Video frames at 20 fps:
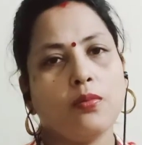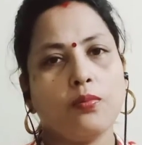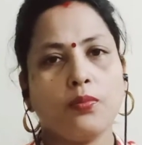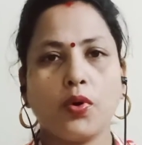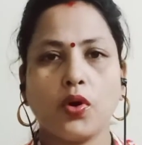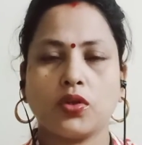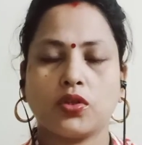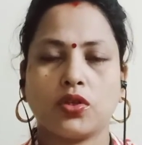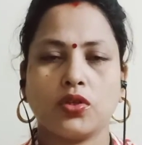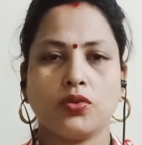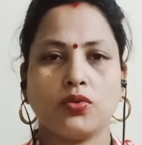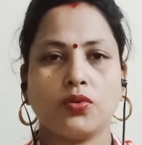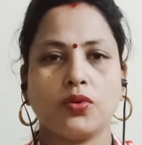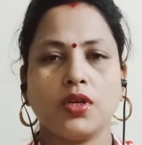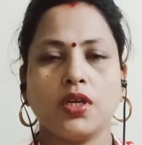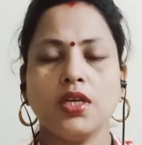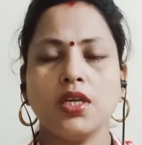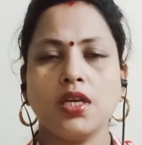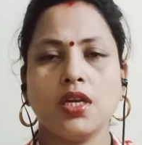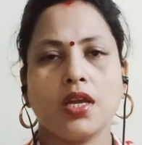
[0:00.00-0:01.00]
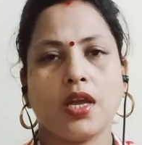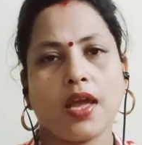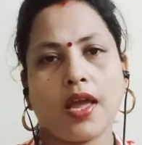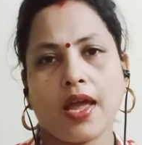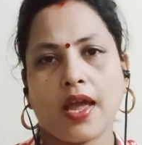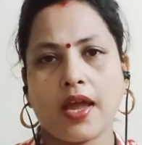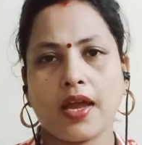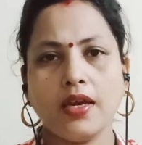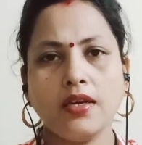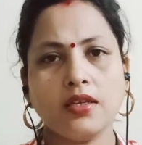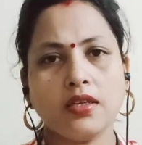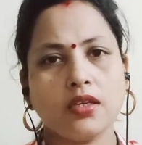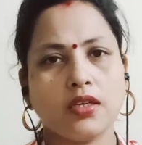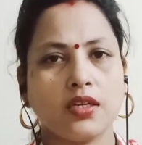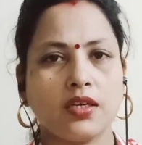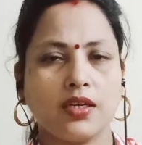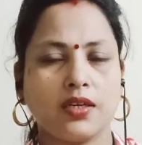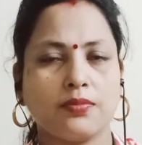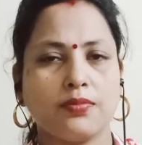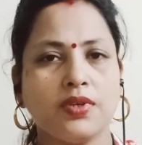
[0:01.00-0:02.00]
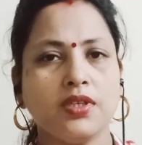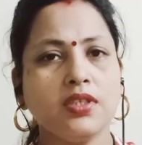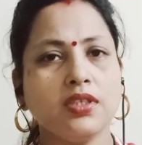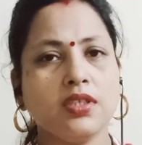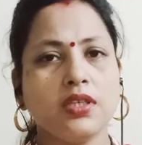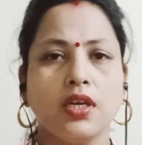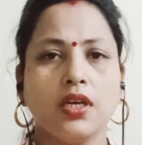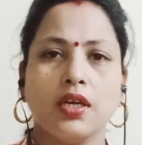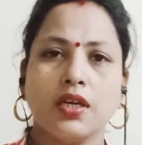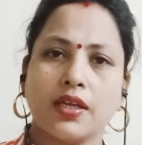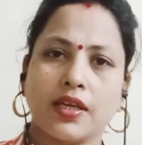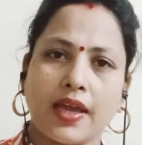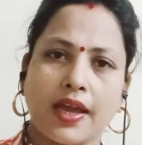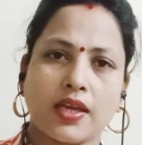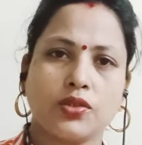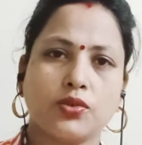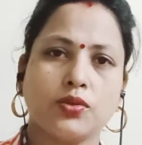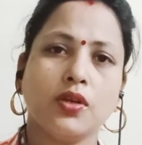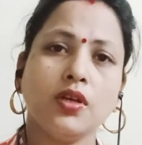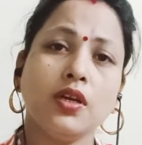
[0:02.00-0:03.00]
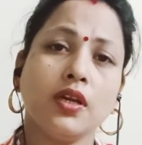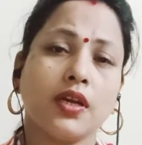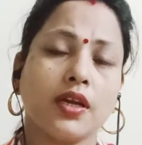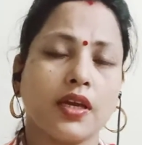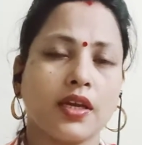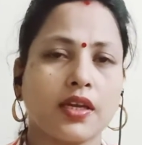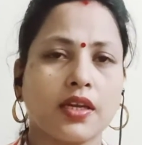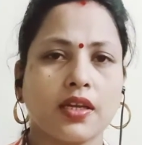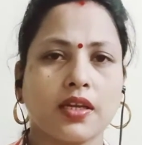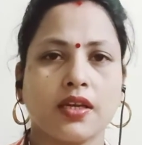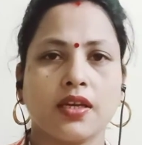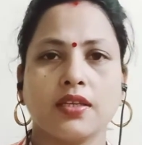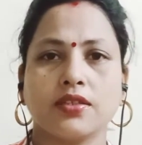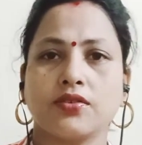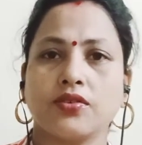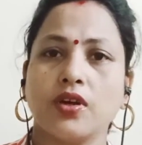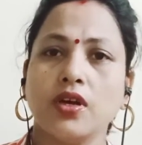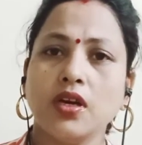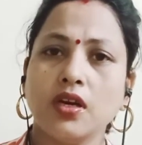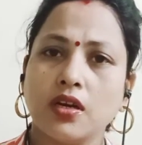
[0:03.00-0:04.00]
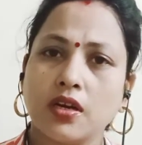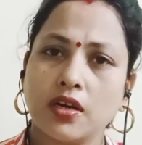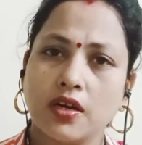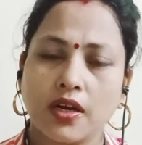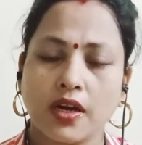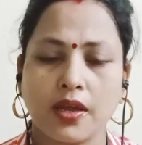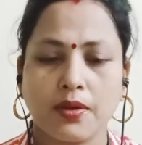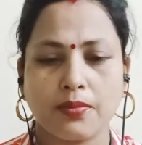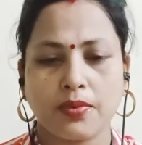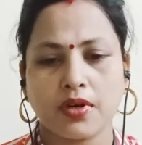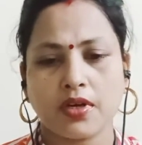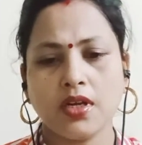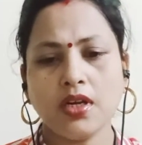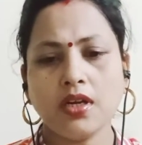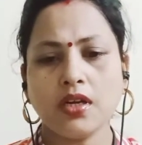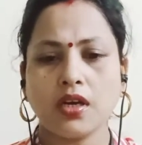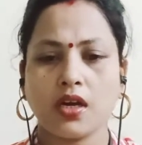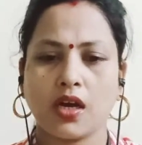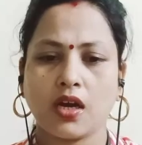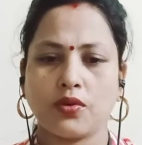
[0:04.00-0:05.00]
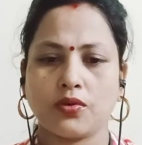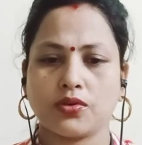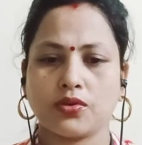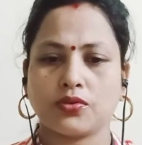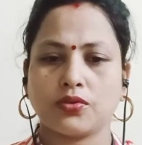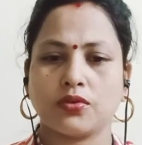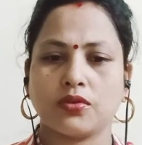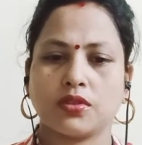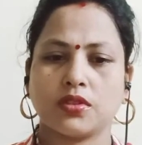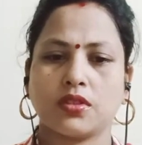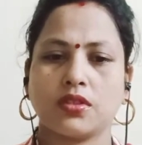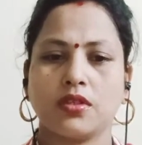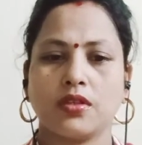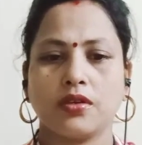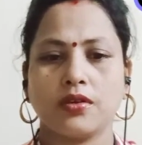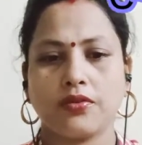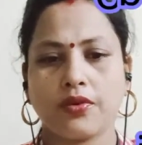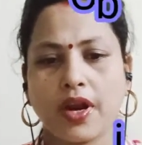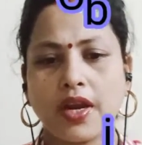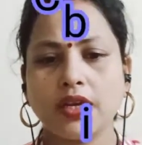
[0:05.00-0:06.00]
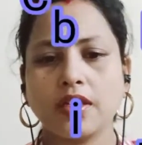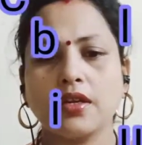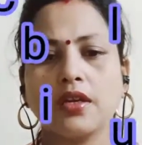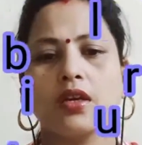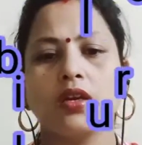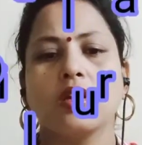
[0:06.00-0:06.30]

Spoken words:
Both rural and urban casual agricultural laborer households. Right?